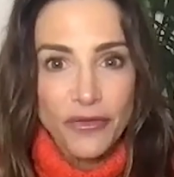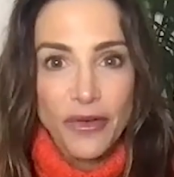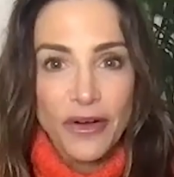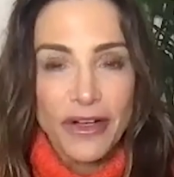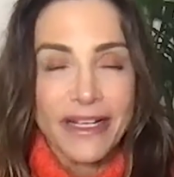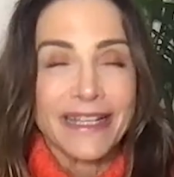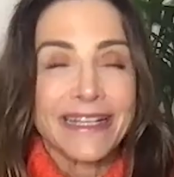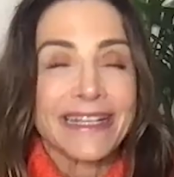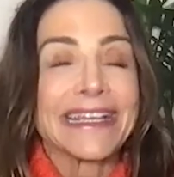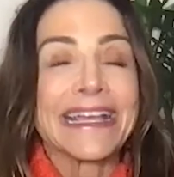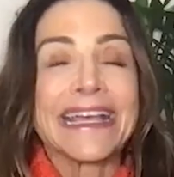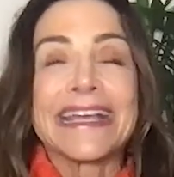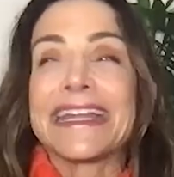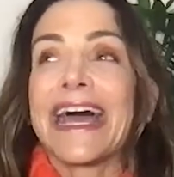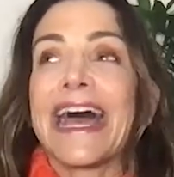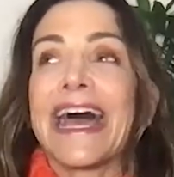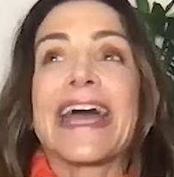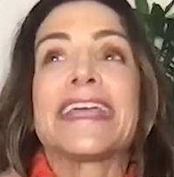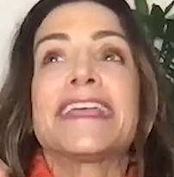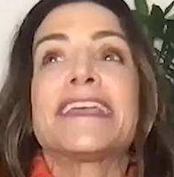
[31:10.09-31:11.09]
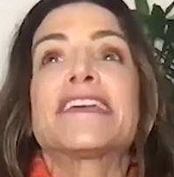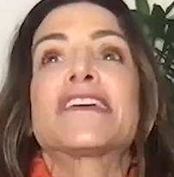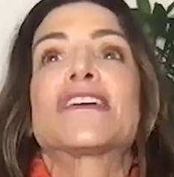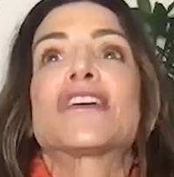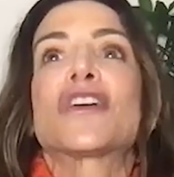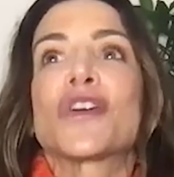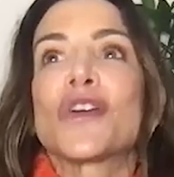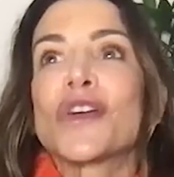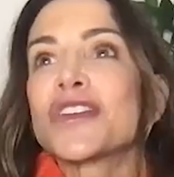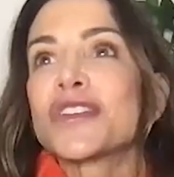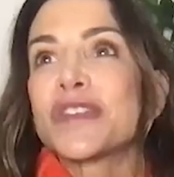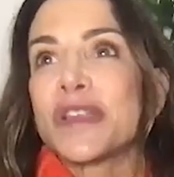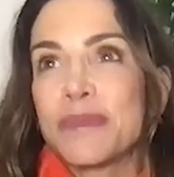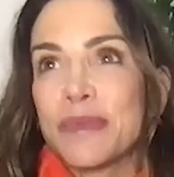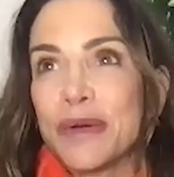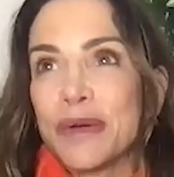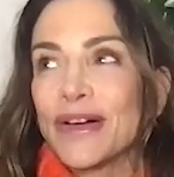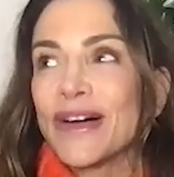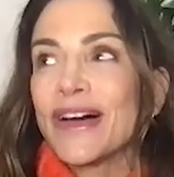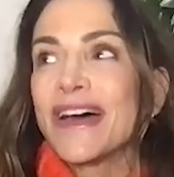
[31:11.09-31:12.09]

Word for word: And again, I encourage people